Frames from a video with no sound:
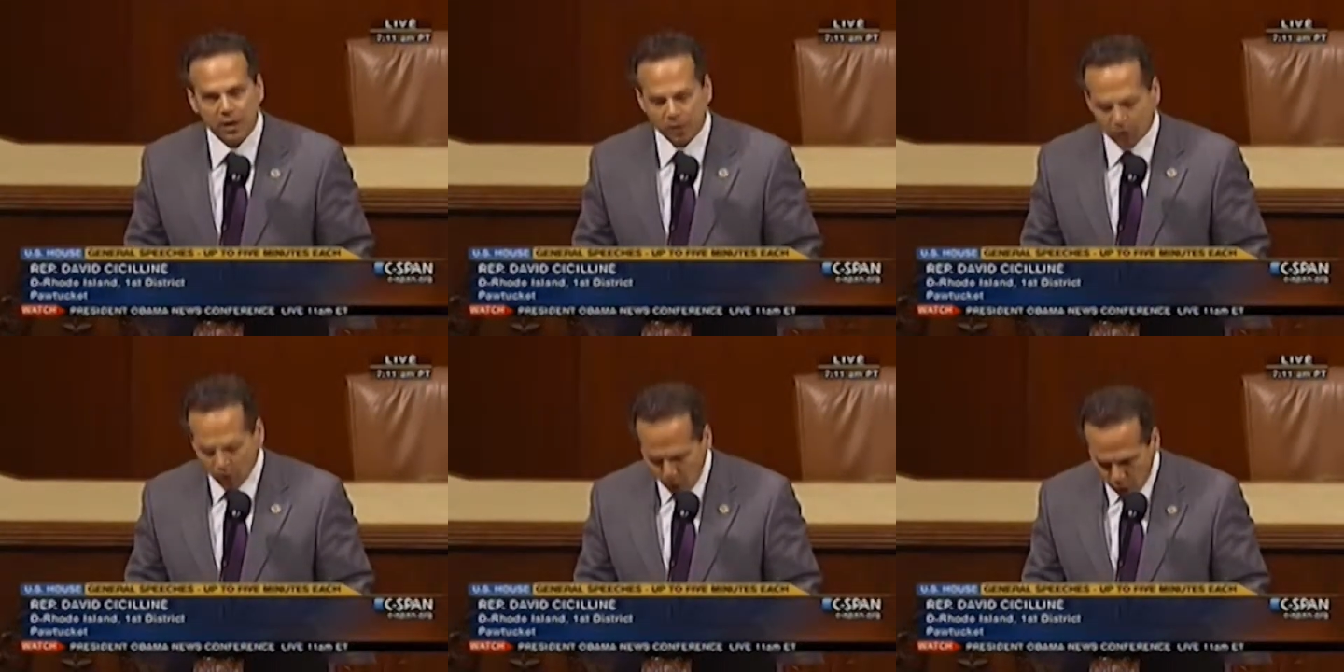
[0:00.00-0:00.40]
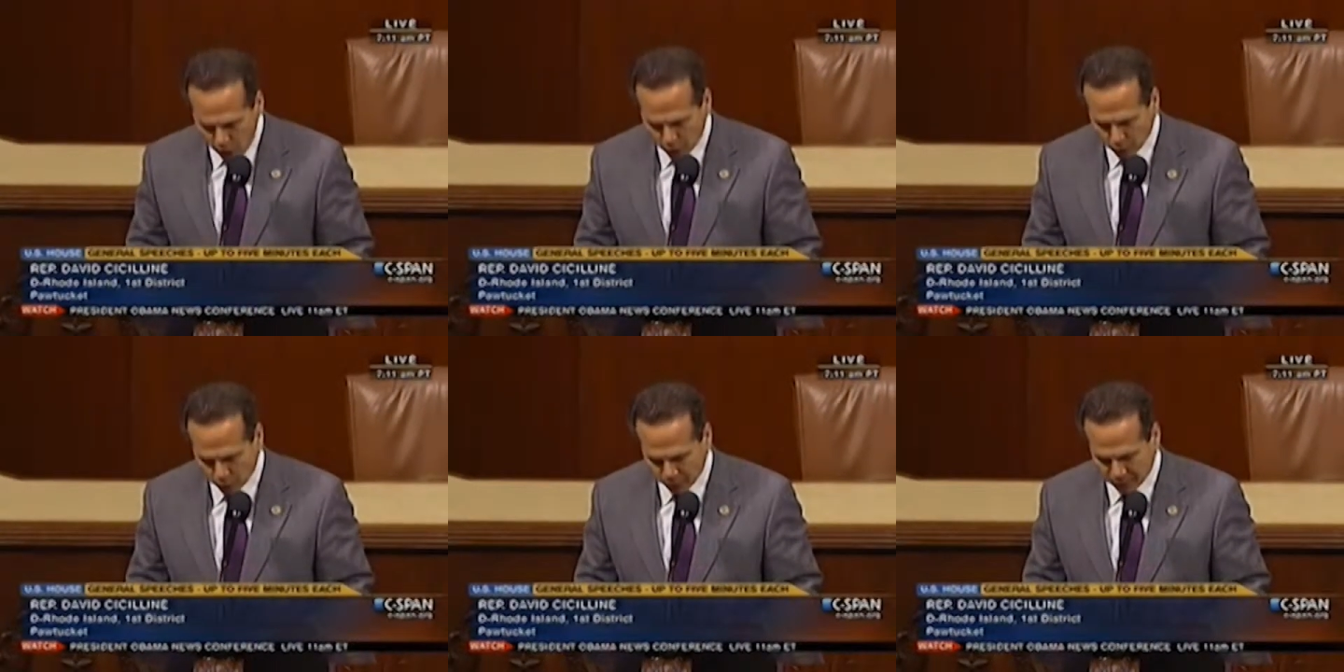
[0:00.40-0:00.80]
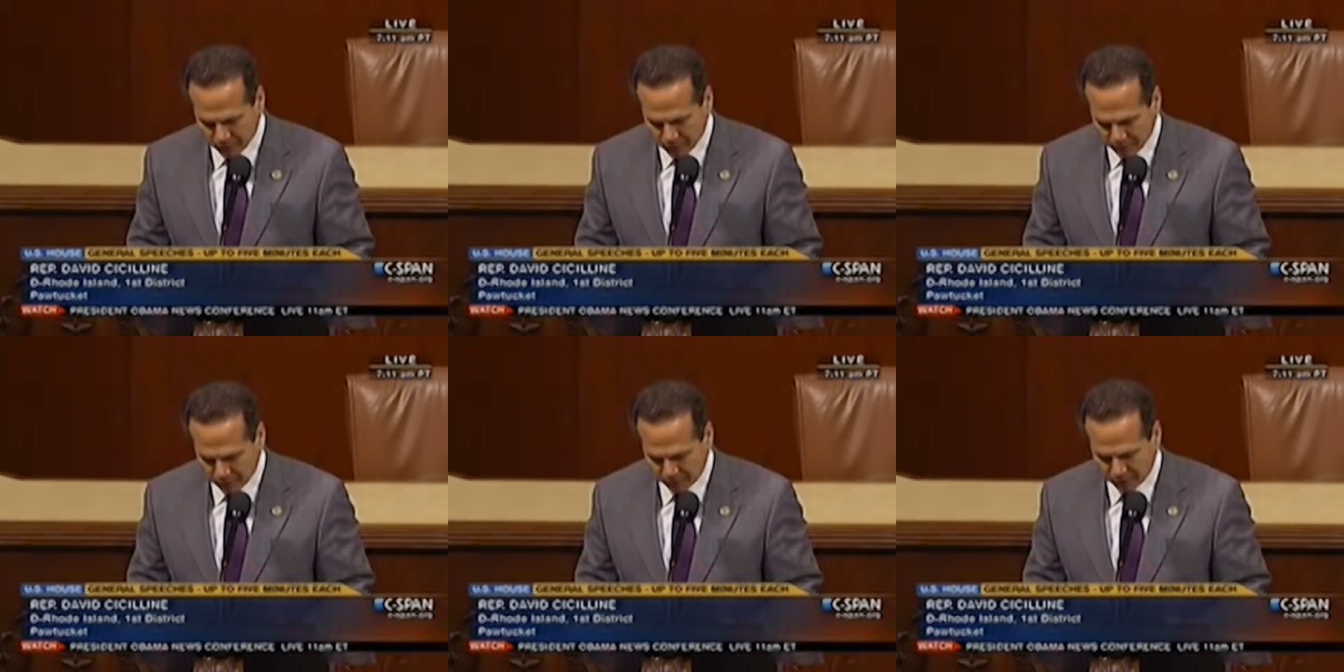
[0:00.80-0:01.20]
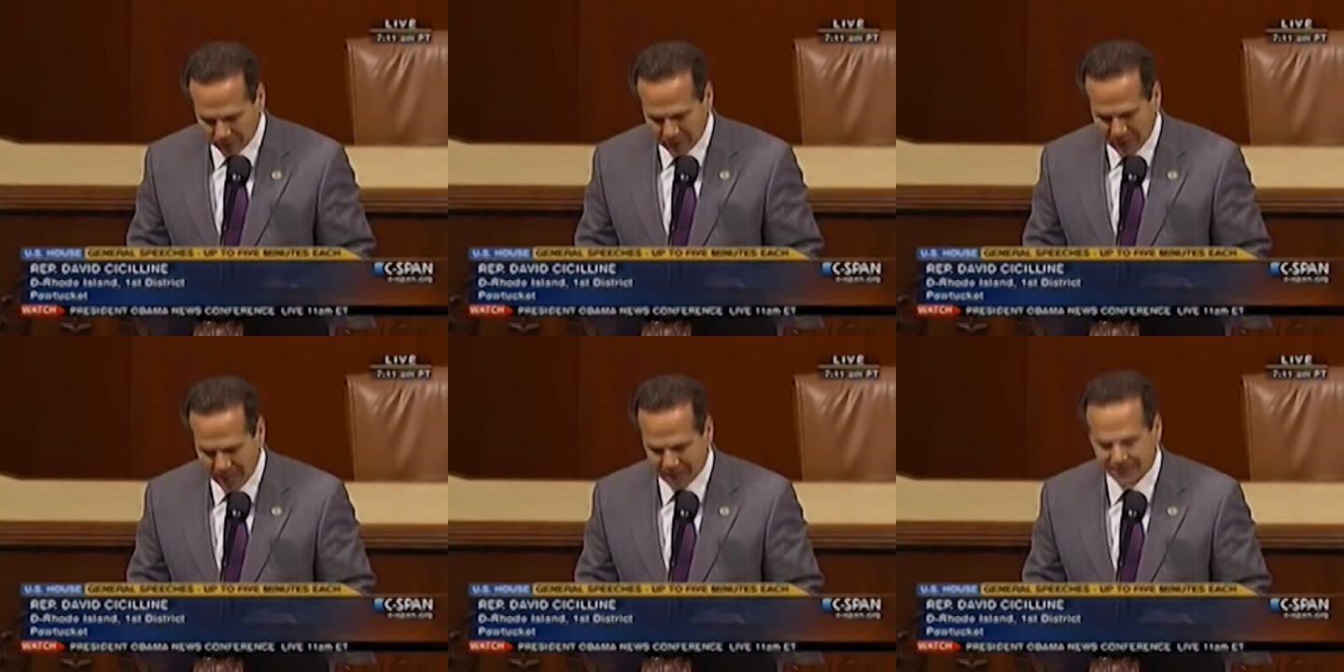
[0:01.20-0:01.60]
the hardworking middle
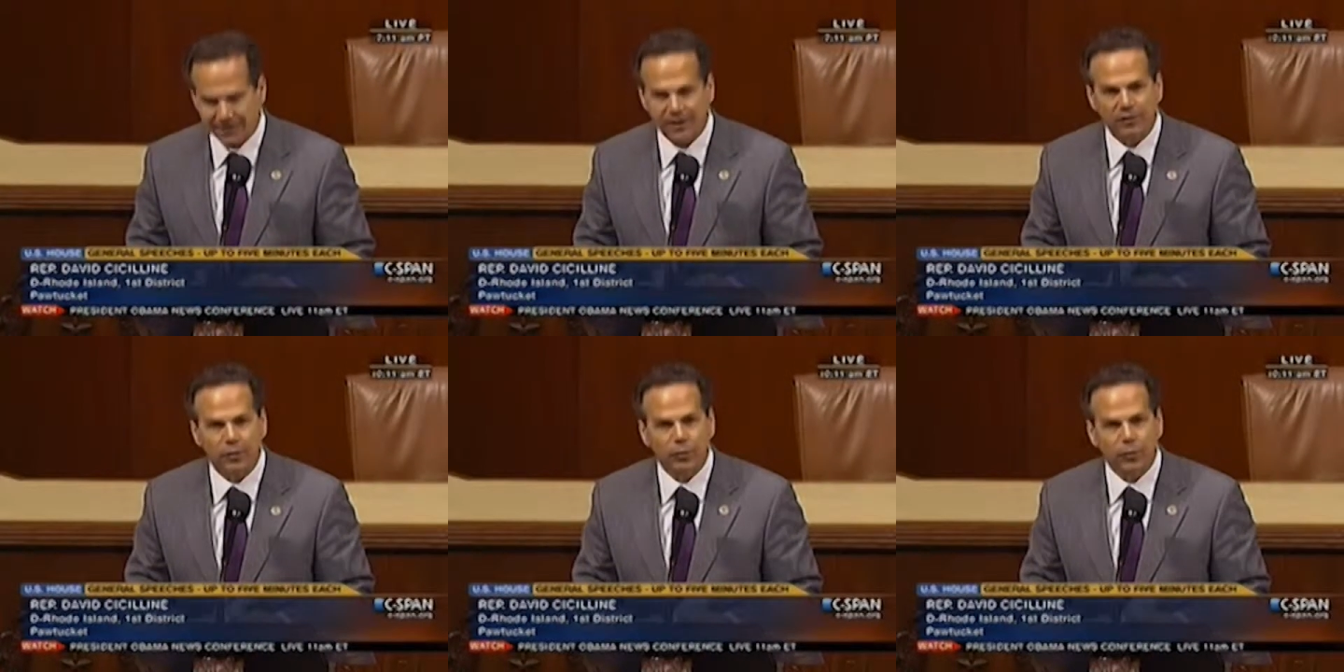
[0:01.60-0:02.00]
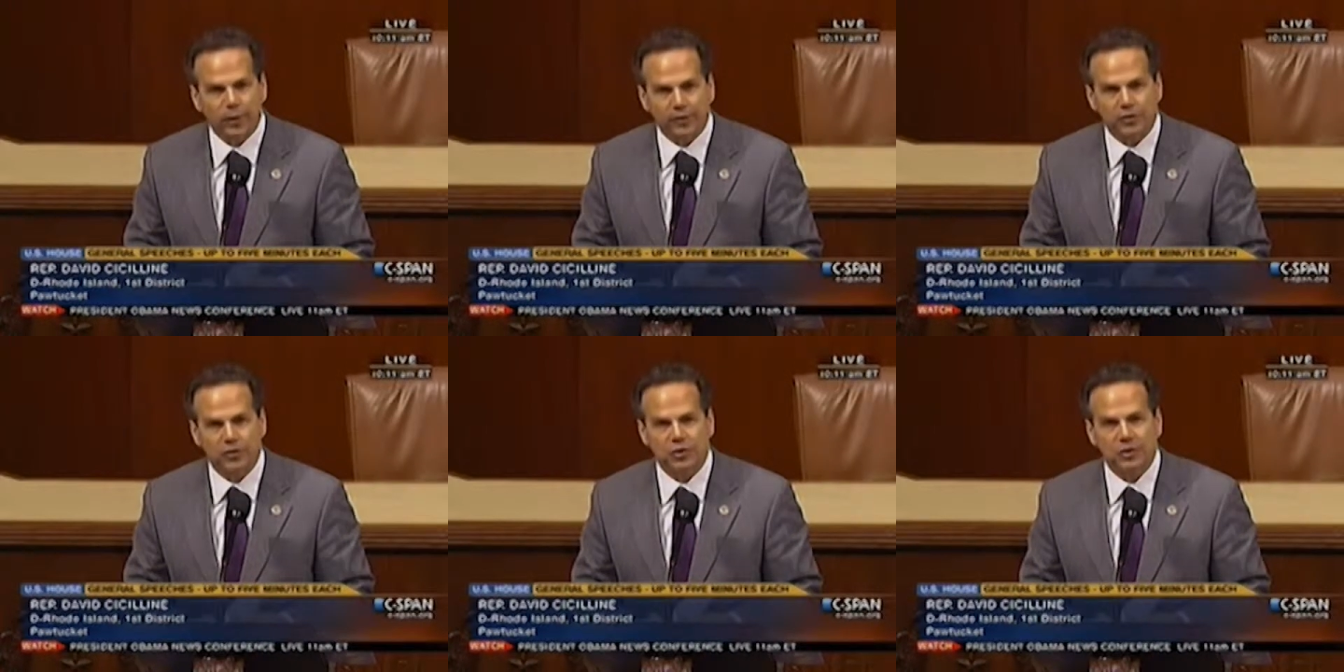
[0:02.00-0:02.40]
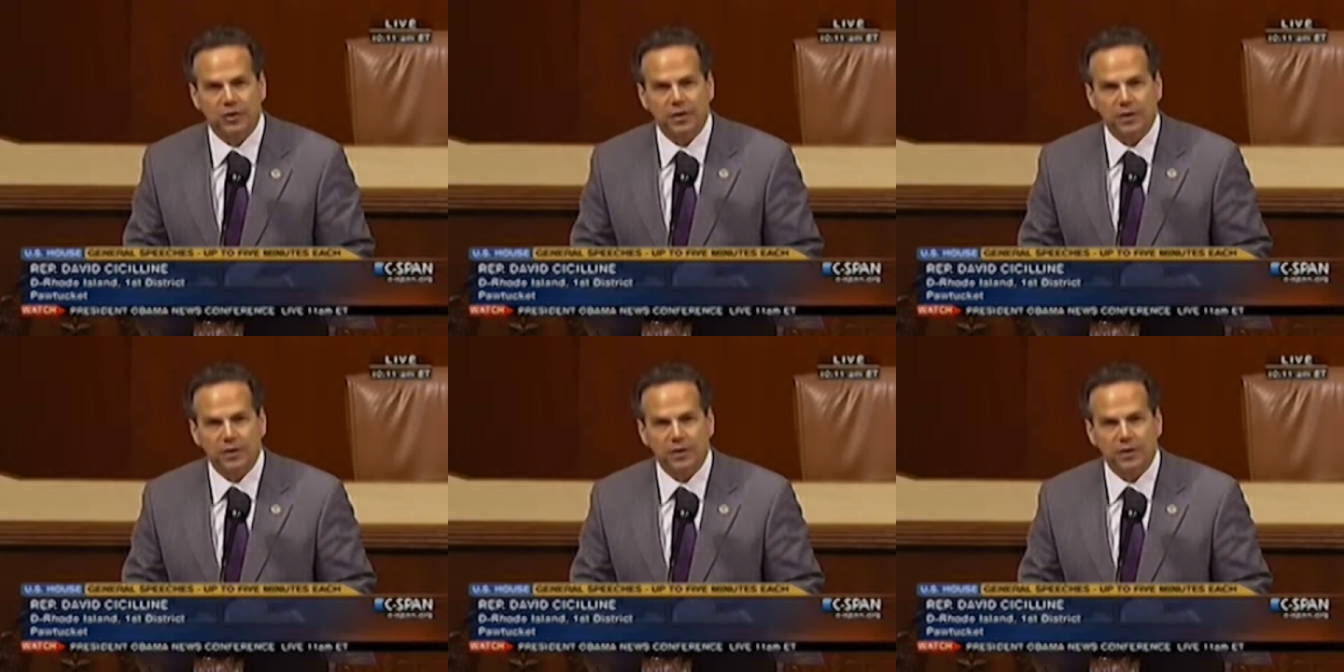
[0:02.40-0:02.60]
class and the rich